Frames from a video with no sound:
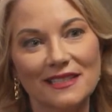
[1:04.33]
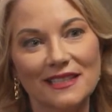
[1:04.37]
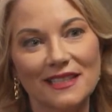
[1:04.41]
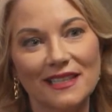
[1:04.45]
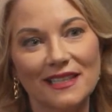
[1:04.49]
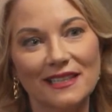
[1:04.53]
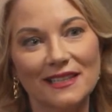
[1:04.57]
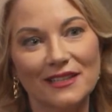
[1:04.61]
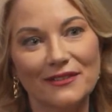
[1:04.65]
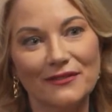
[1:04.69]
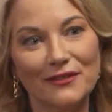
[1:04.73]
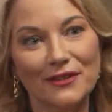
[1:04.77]

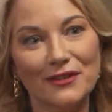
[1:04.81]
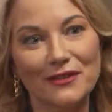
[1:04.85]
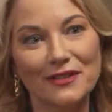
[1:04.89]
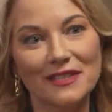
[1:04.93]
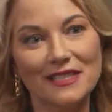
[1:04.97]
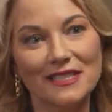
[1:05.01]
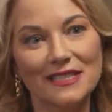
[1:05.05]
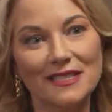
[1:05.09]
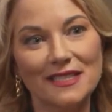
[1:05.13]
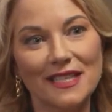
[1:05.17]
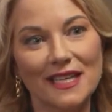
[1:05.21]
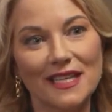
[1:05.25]
at the very
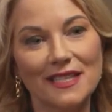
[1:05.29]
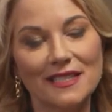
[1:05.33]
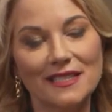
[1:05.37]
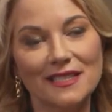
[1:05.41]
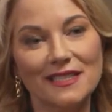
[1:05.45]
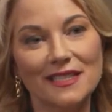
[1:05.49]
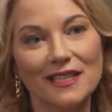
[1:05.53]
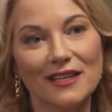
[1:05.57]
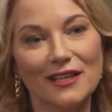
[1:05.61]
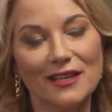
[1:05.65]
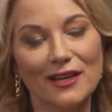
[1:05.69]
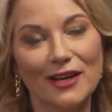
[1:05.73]

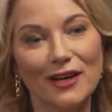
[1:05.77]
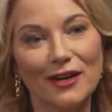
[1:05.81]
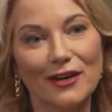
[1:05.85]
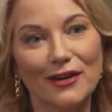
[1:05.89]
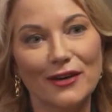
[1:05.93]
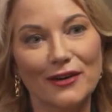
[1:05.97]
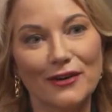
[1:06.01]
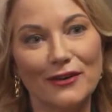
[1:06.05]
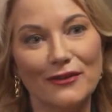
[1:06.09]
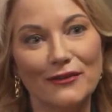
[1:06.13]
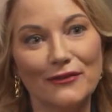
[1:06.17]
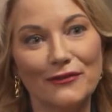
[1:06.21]
center
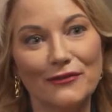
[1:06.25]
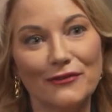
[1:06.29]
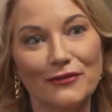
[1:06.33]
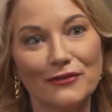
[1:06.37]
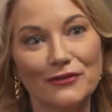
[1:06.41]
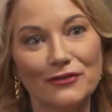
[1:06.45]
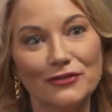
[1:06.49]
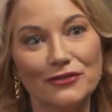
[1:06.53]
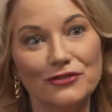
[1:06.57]
of